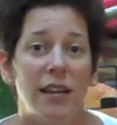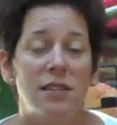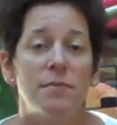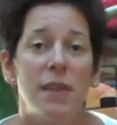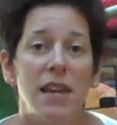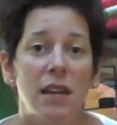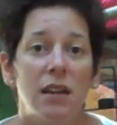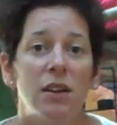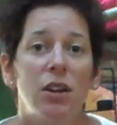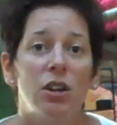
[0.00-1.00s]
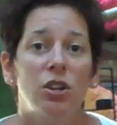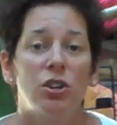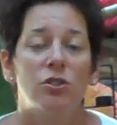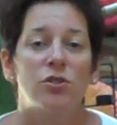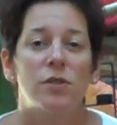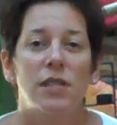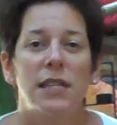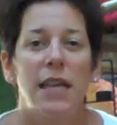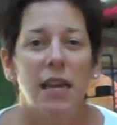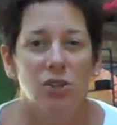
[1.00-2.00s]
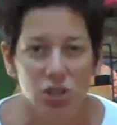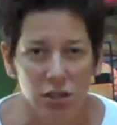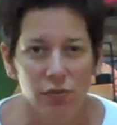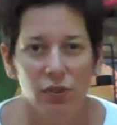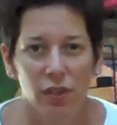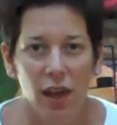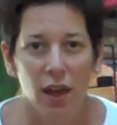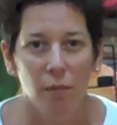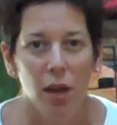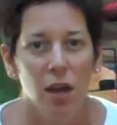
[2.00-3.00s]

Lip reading: And to make it, you know, so it's engaging for them.